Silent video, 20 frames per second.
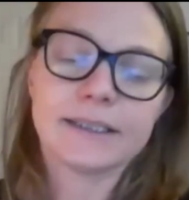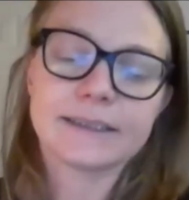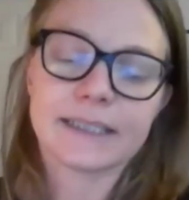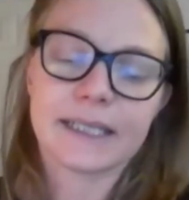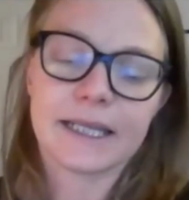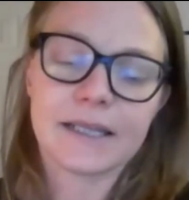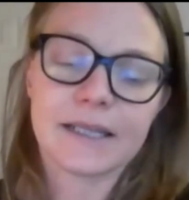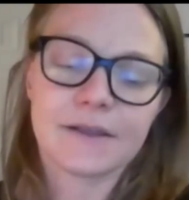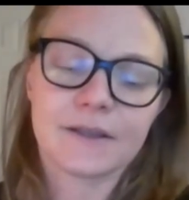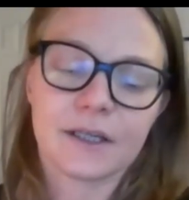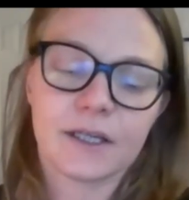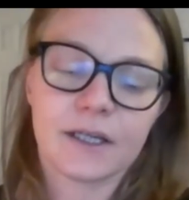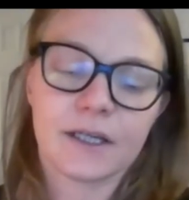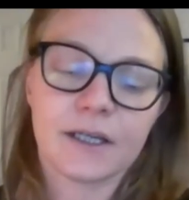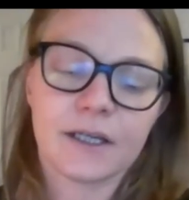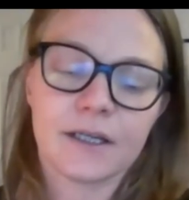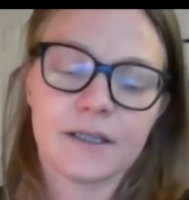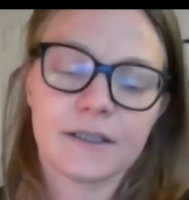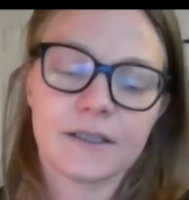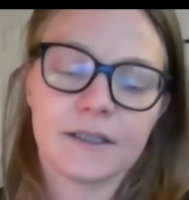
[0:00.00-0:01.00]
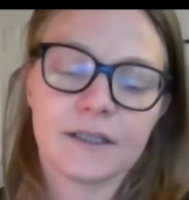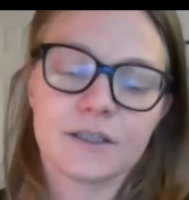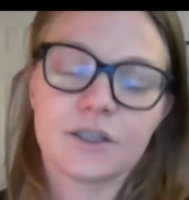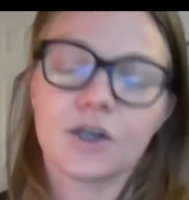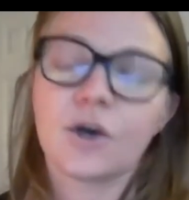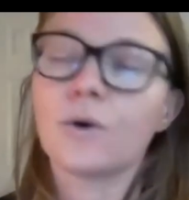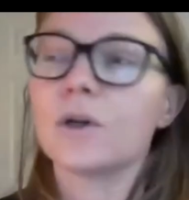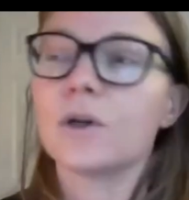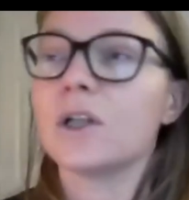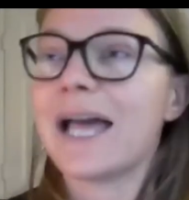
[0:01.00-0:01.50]
Say the
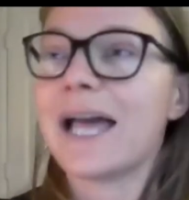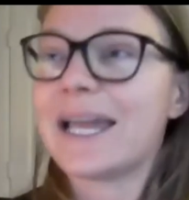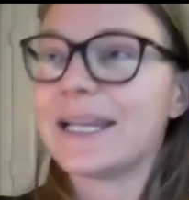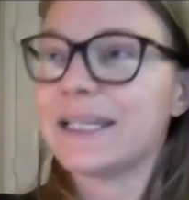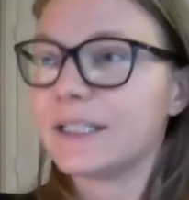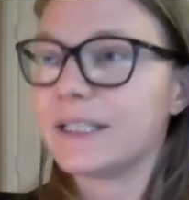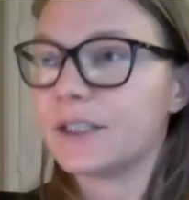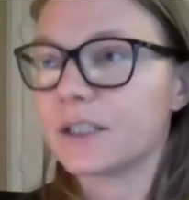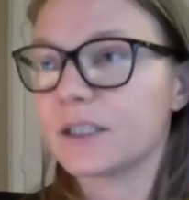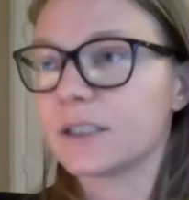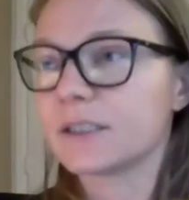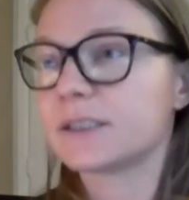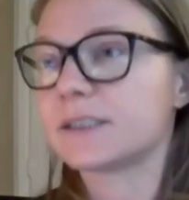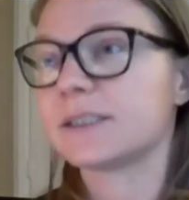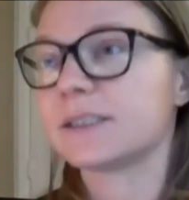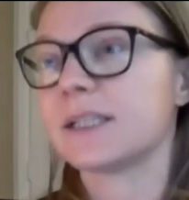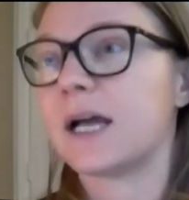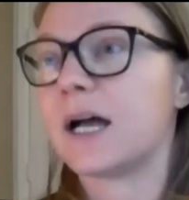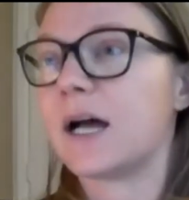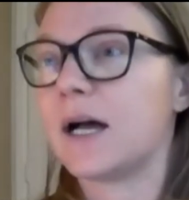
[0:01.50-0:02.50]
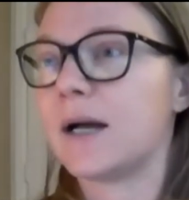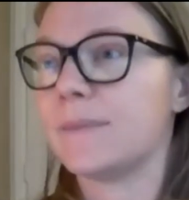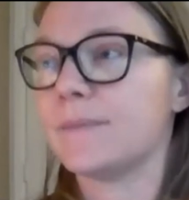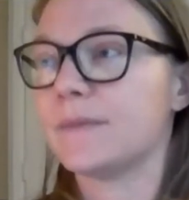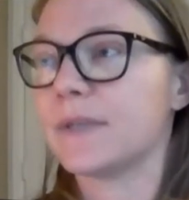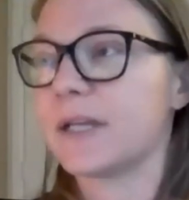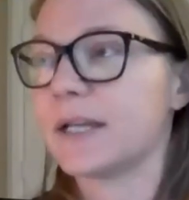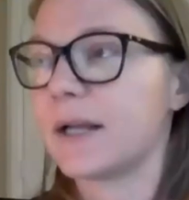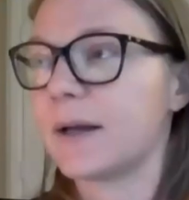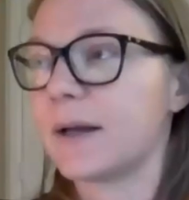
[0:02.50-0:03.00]
total ed years
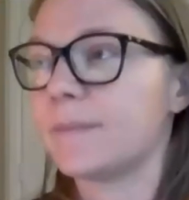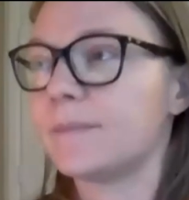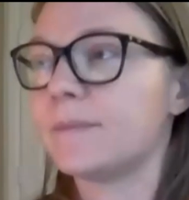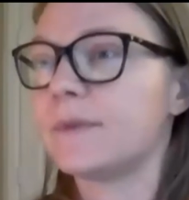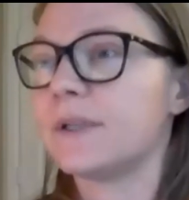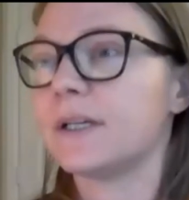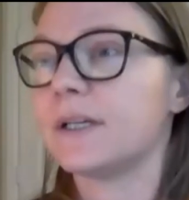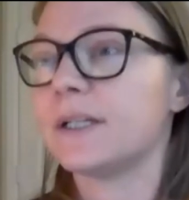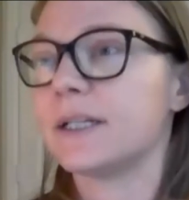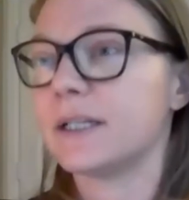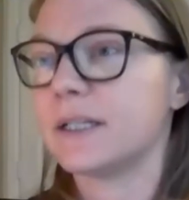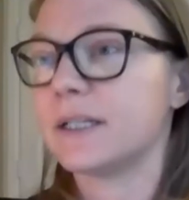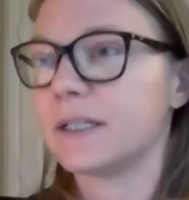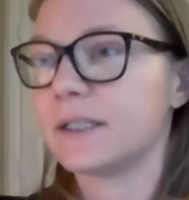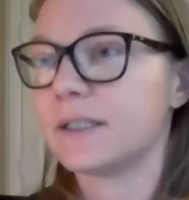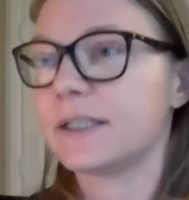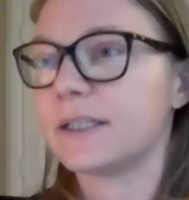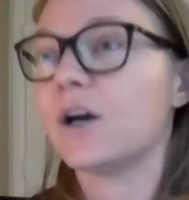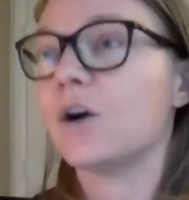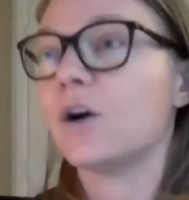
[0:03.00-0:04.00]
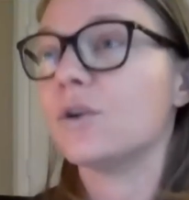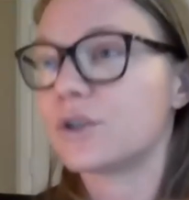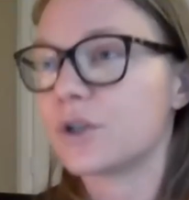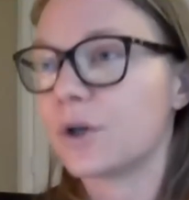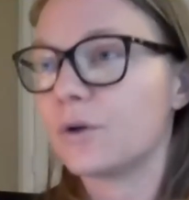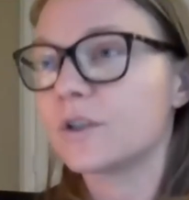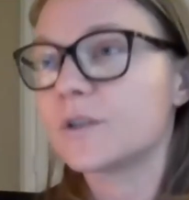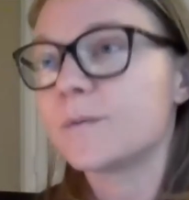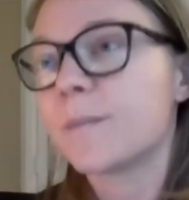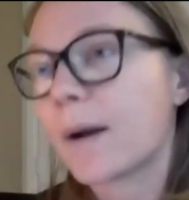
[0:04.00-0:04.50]
that the
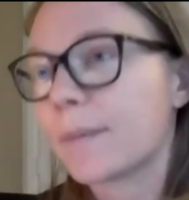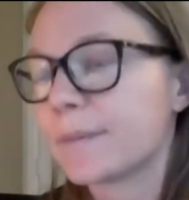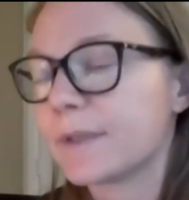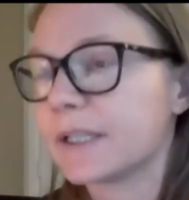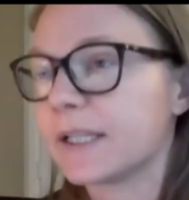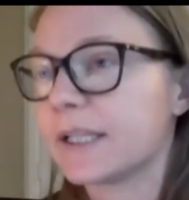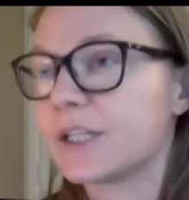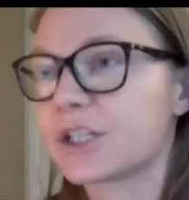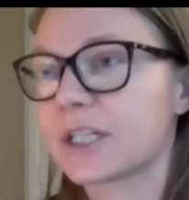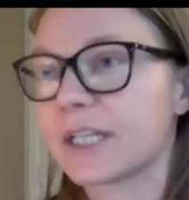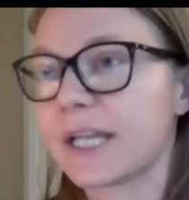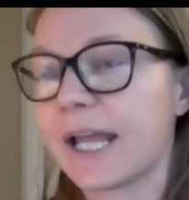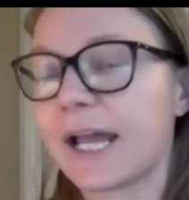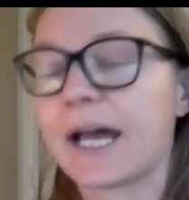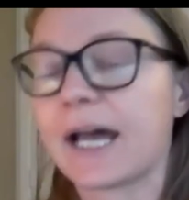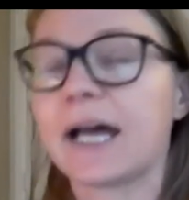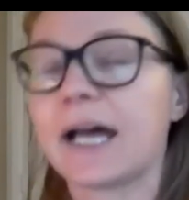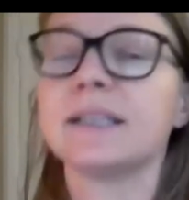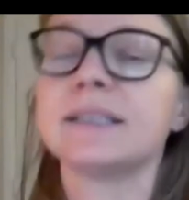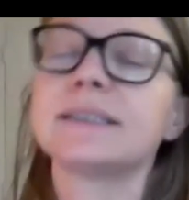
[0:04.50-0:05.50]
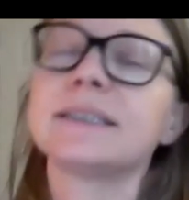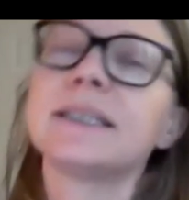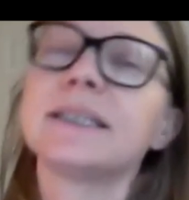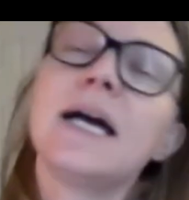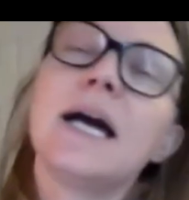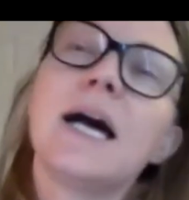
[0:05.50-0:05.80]
adult population has,